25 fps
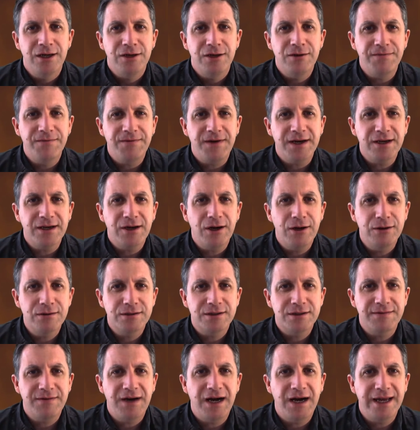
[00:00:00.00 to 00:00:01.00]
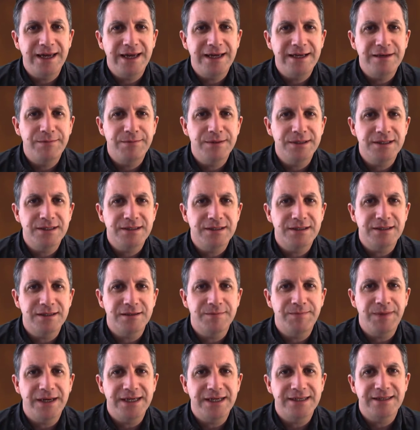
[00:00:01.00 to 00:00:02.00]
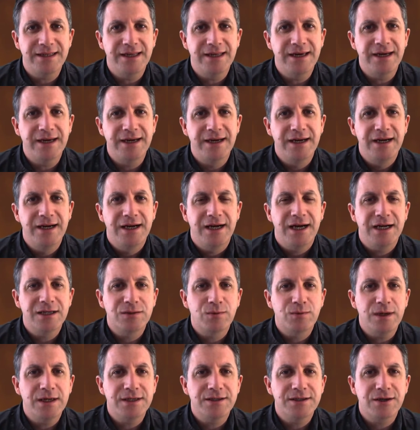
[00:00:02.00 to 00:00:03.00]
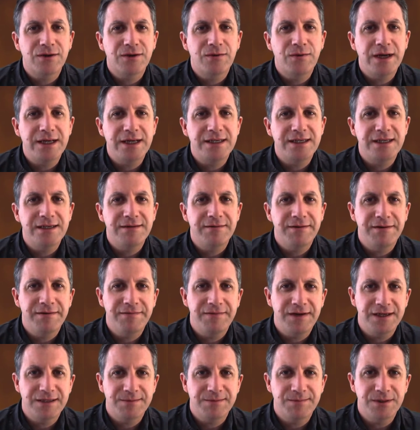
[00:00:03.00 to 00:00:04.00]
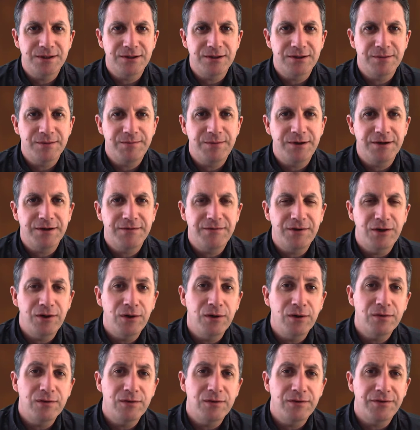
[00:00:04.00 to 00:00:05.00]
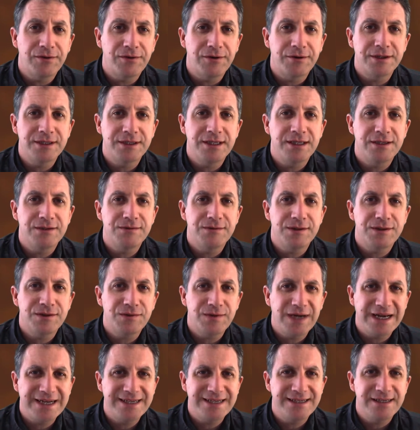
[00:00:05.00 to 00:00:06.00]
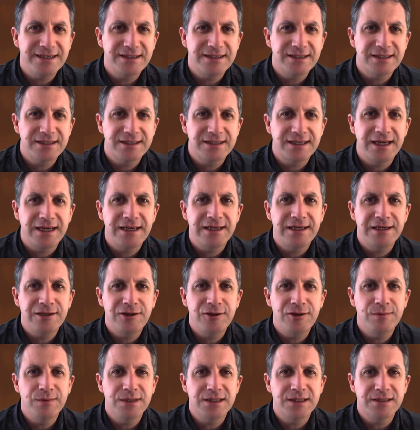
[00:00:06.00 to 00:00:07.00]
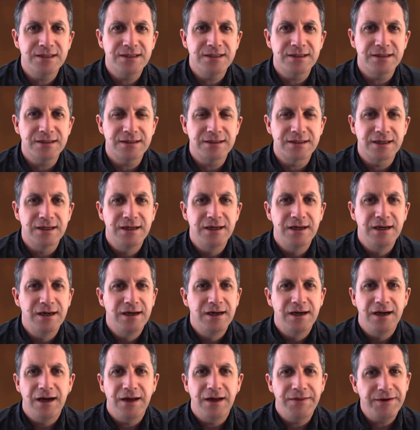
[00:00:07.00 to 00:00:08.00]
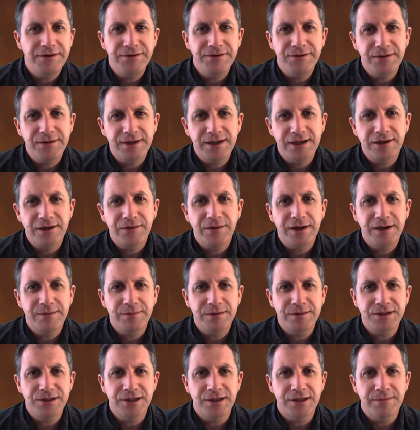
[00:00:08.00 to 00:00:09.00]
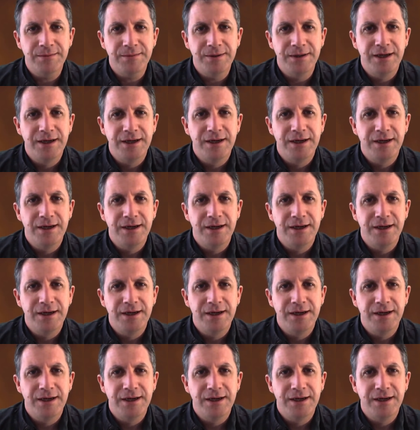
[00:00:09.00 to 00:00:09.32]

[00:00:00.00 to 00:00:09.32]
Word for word: You'll find a host of high-end businesses based there, as well as a great deal of investment on the part of the local authority into attracting and sustaining new businesses. And they're doing an incredible job.